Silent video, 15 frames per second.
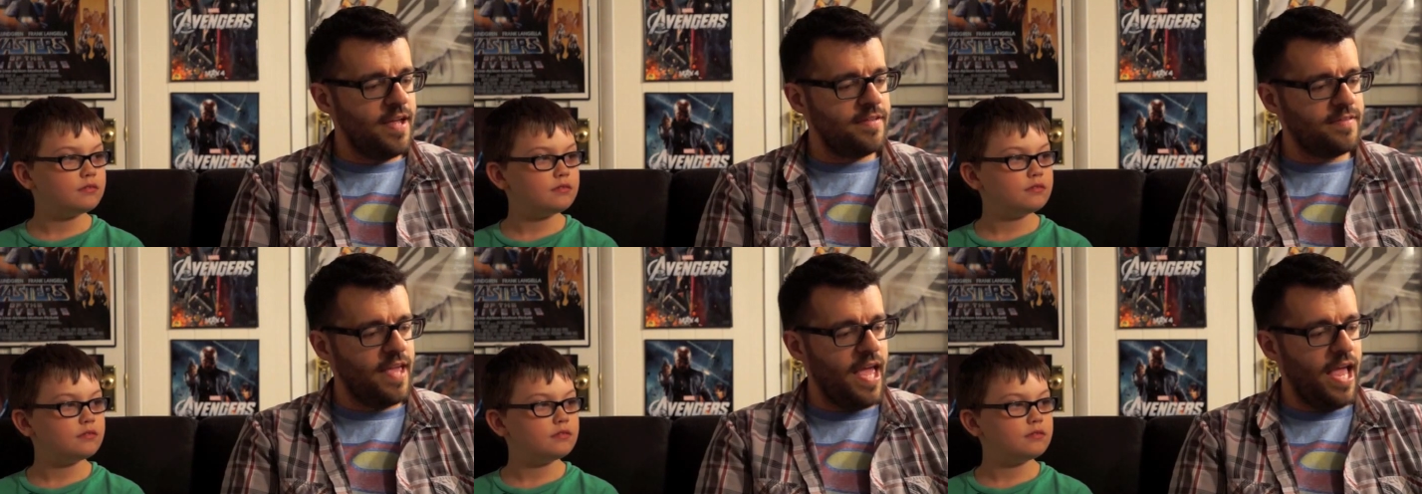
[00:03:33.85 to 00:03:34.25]

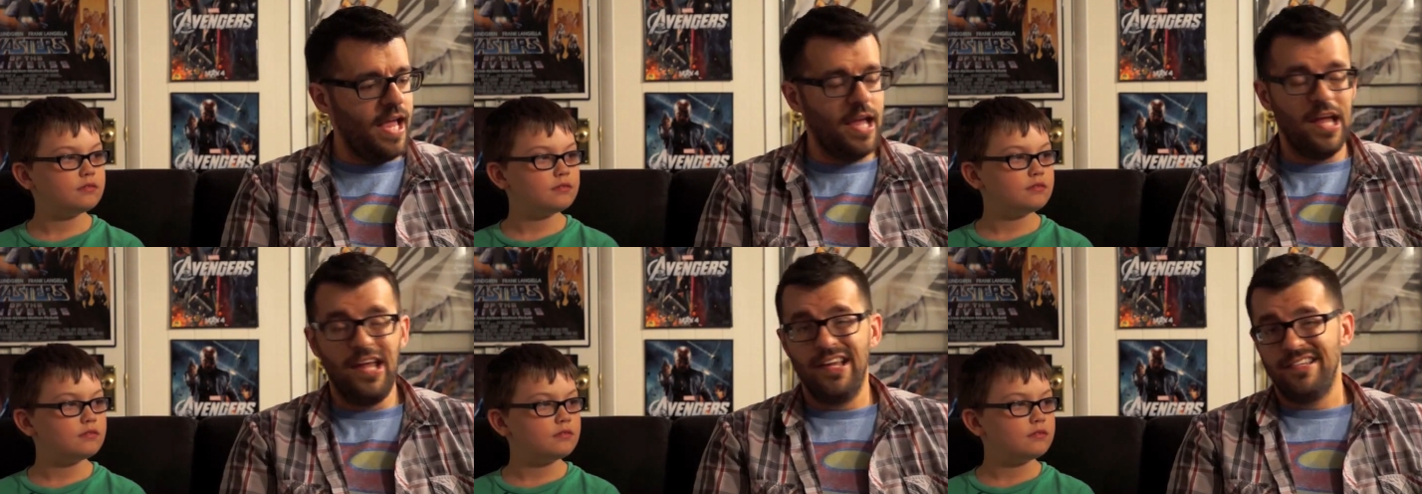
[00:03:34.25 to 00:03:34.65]
Speaker 1: it's
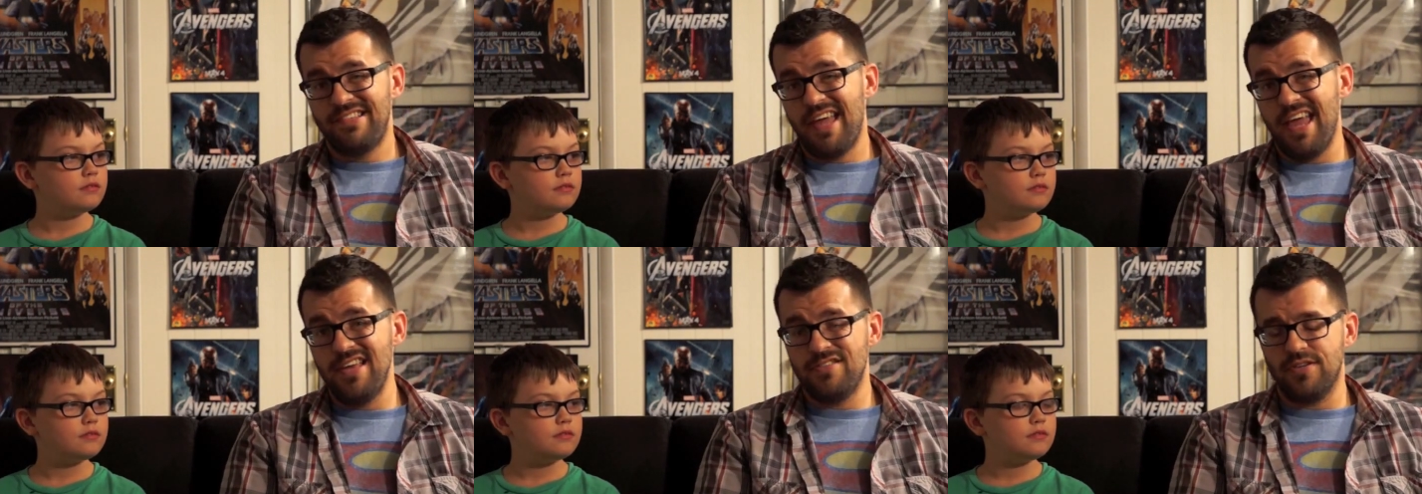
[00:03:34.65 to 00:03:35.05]
a
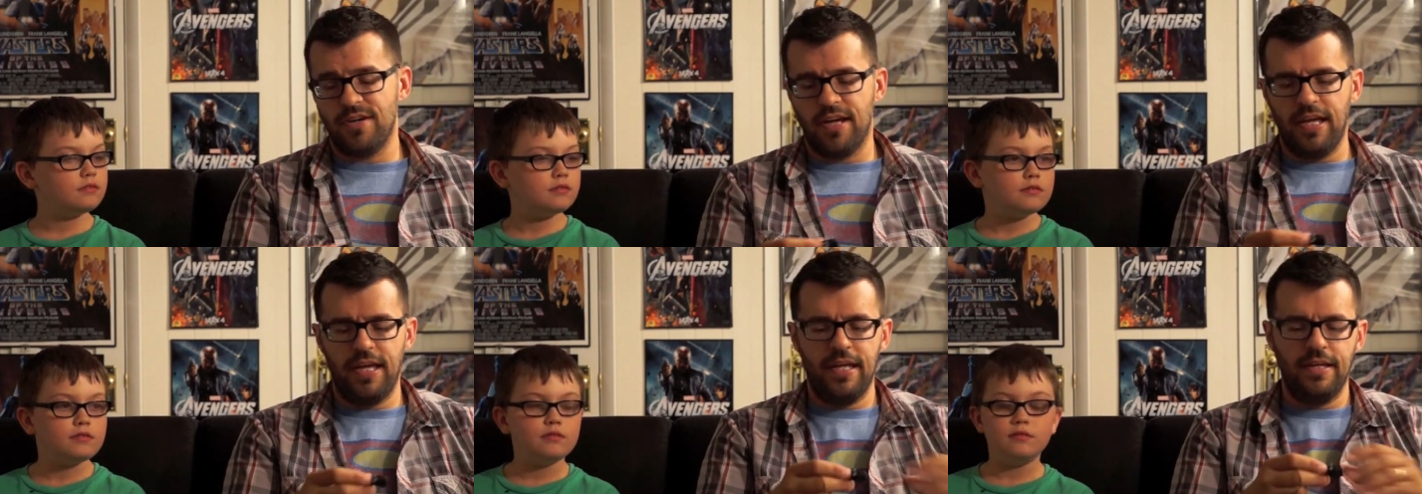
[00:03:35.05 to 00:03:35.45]

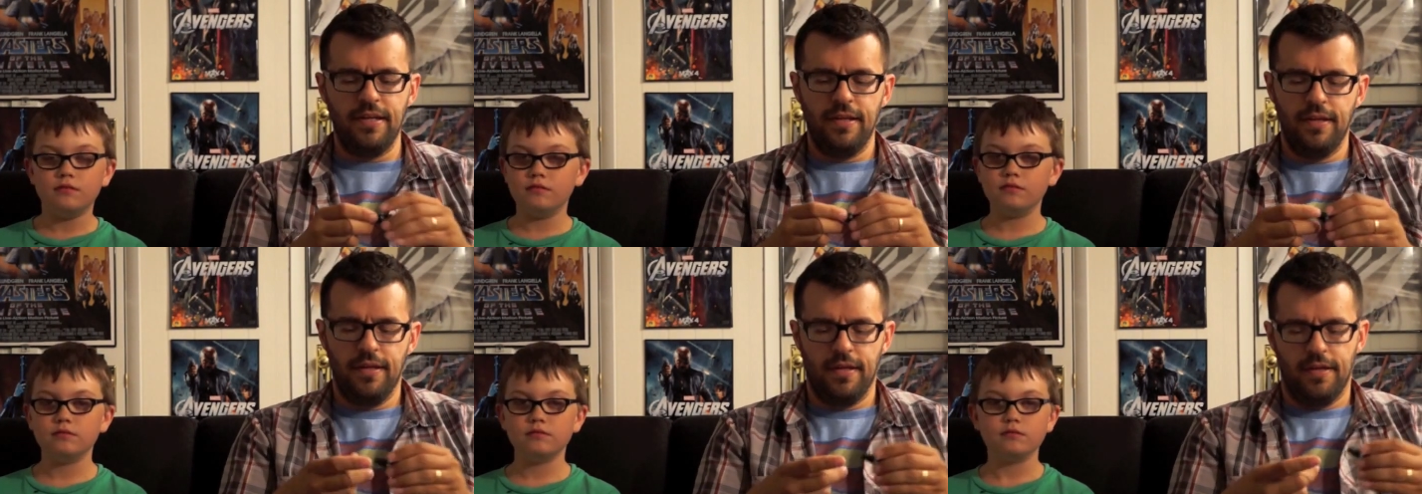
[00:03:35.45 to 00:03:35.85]
taser
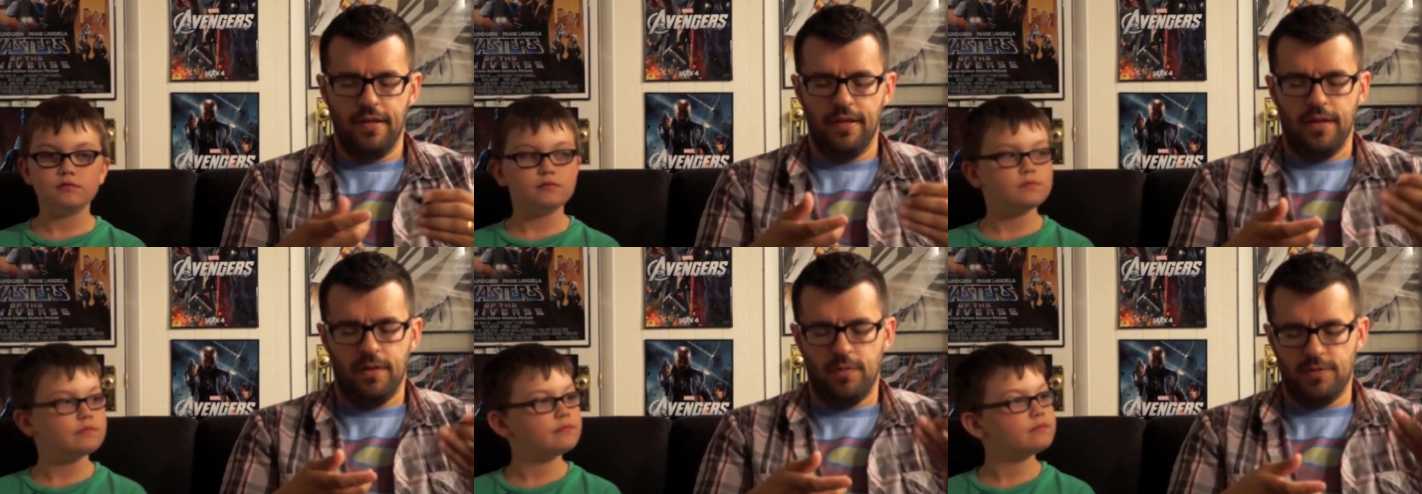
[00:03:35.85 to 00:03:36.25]
gun,
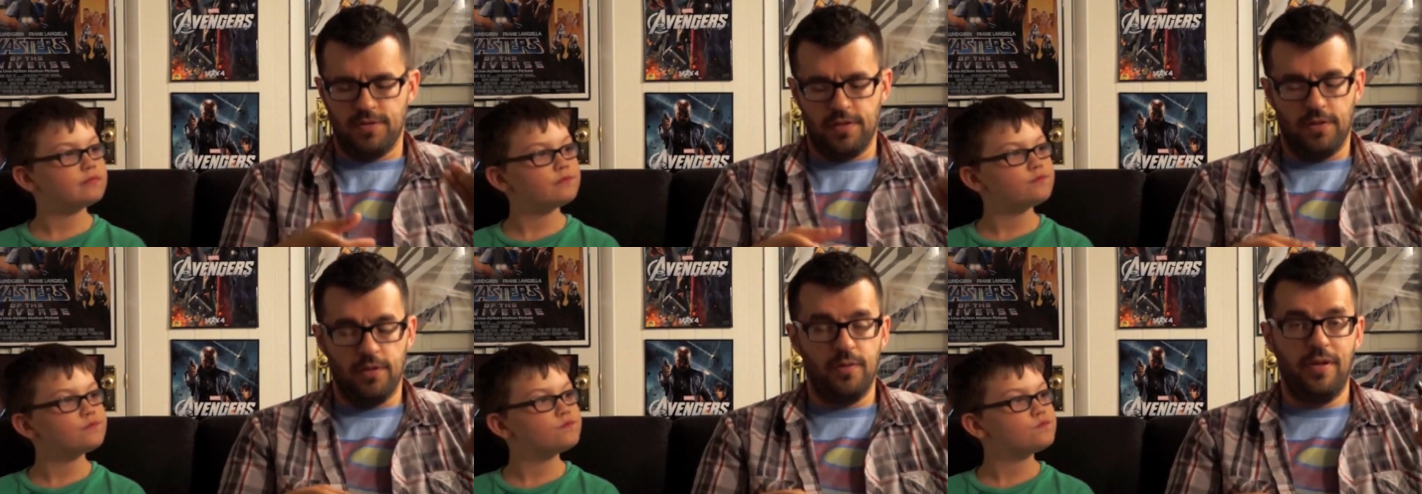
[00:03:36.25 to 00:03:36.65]
which
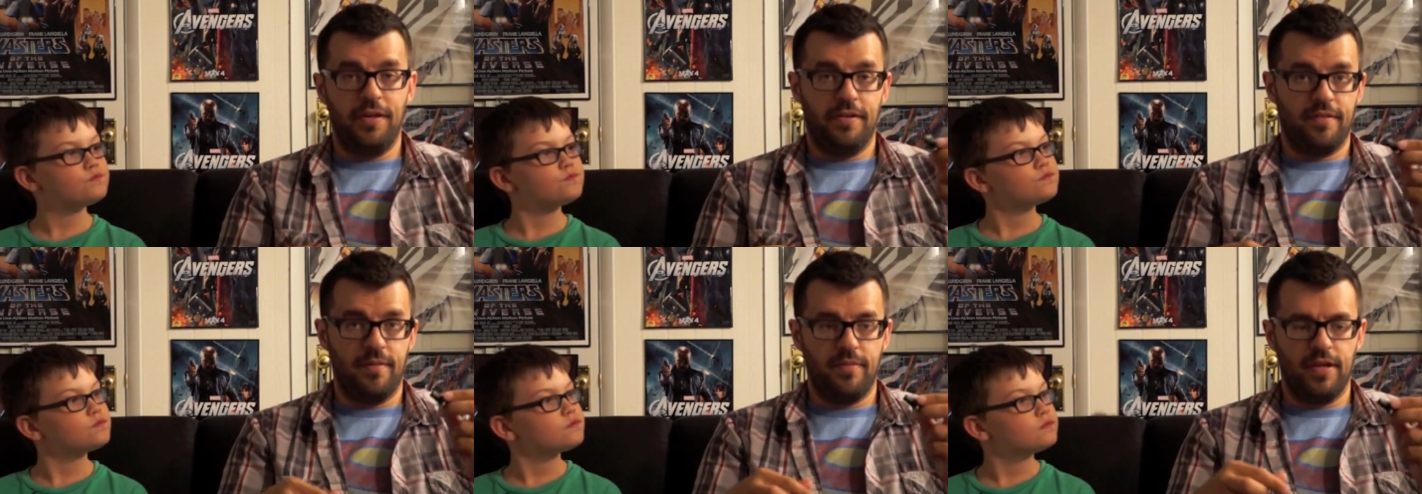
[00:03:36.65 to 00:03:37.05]
is alluding
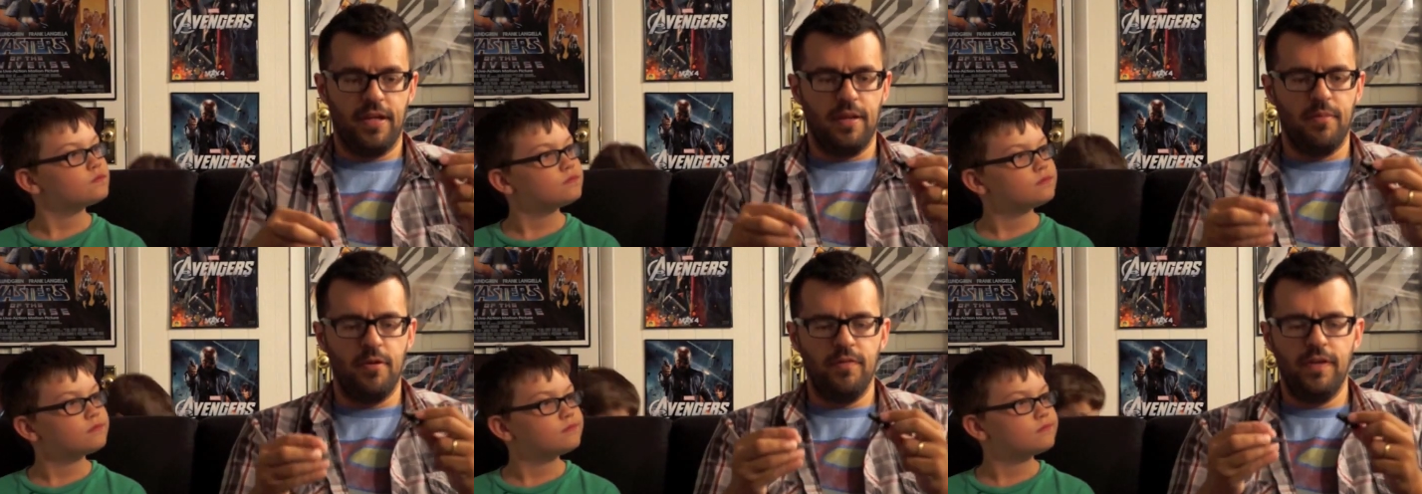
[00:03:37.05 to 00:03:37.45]
to something
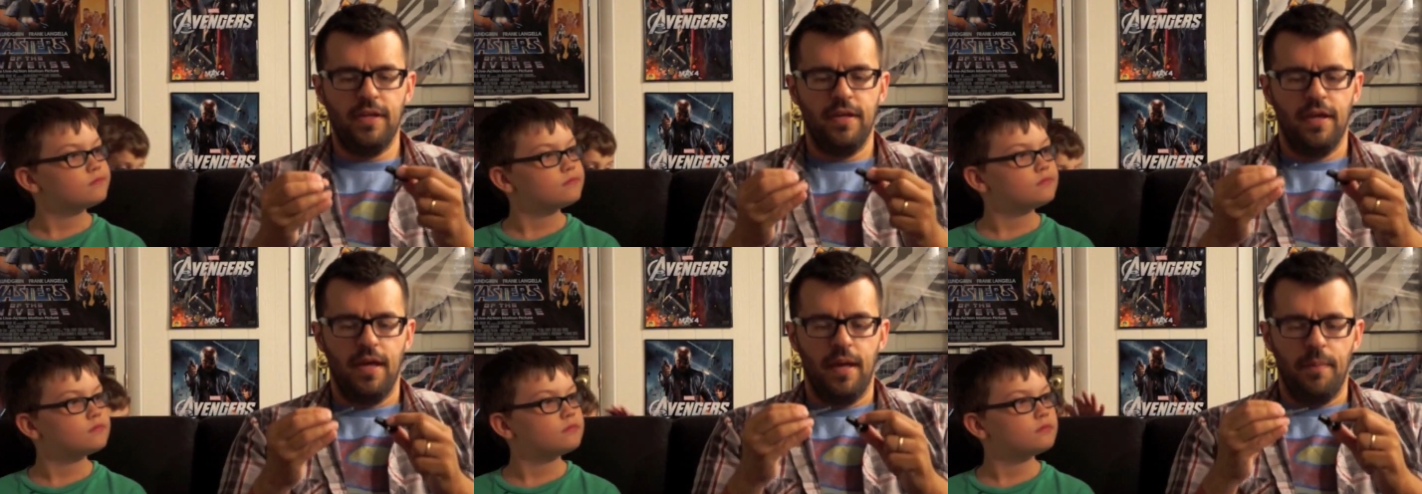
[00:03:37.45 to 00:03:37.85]
in the
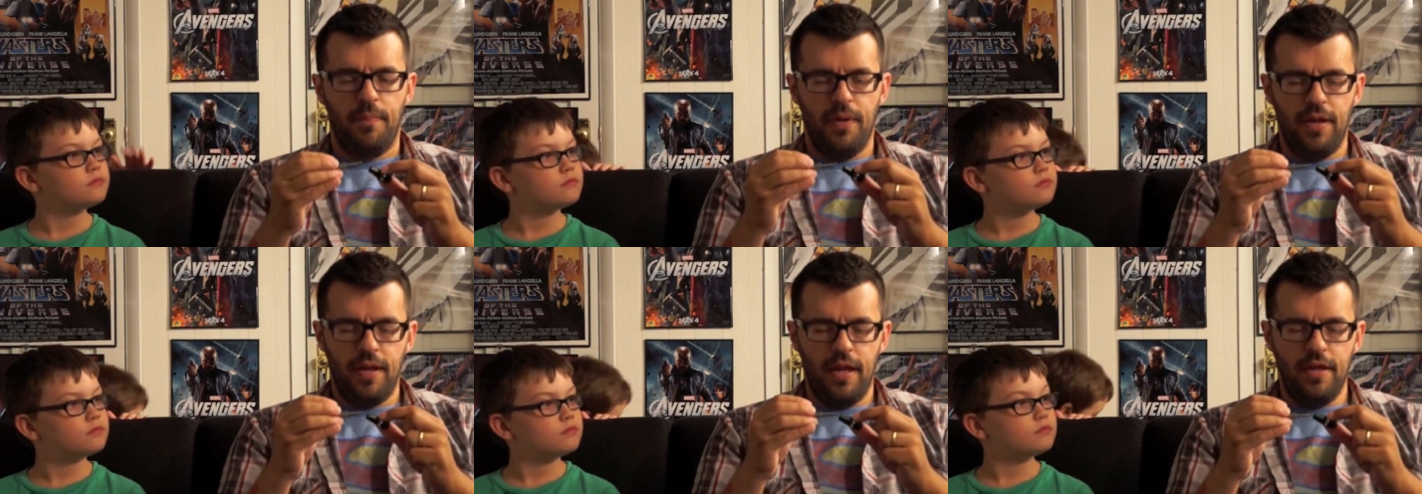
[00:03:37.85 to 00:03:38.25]
movie,
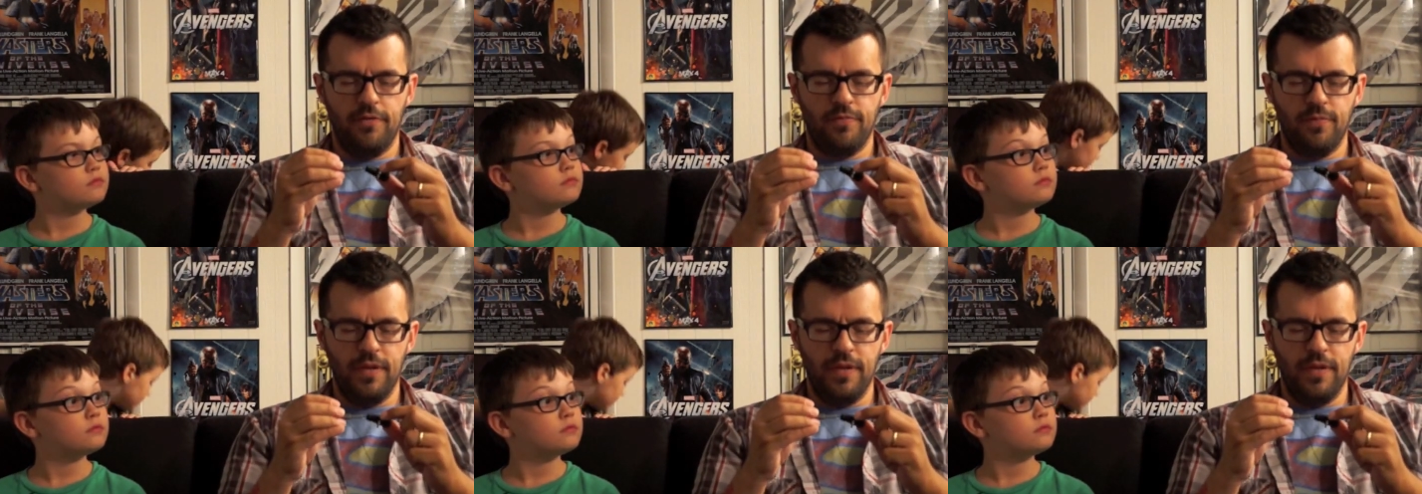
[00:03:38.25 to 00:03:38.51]
but it's